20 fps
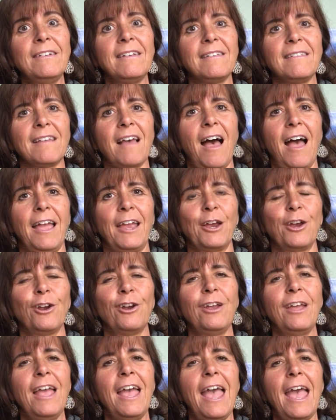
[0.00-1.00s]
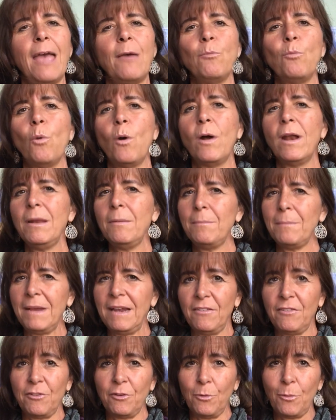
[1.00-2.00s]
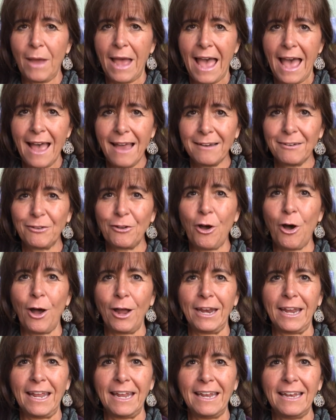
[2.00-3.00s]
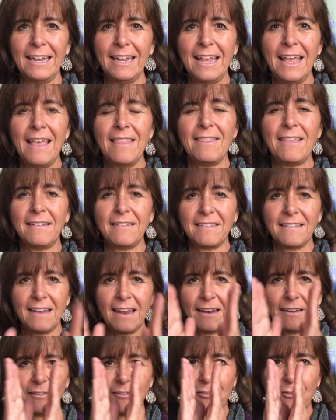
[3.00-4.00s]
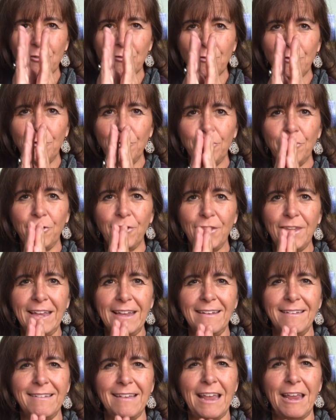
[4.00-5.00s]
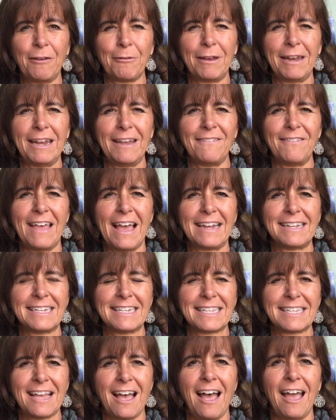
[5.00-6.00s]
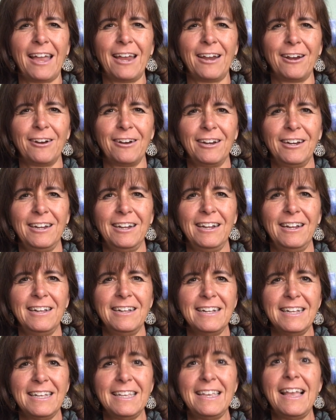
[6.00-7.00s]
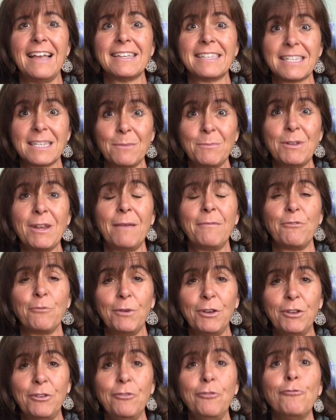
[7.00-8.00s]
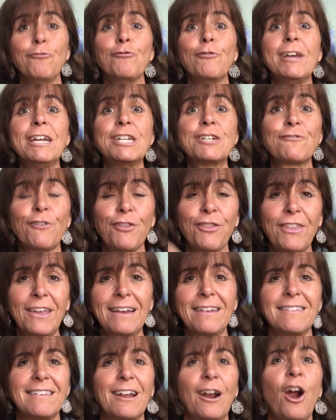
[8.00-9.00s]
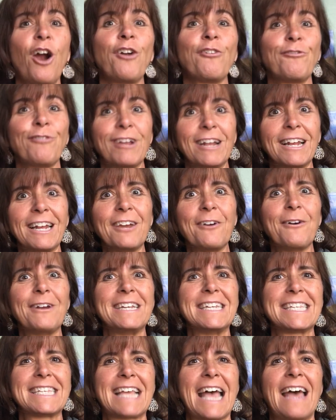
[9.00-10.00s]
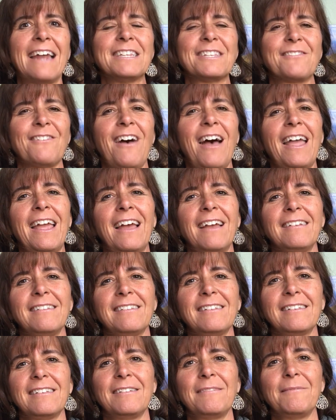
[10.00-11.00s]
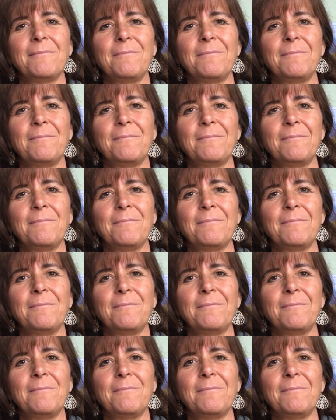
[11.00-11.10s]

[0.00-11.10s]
a desire and what it means to act on it that stays true to the integrity of that desire. Yes, sometimes we do reach for things that aren't really going to satisfy us.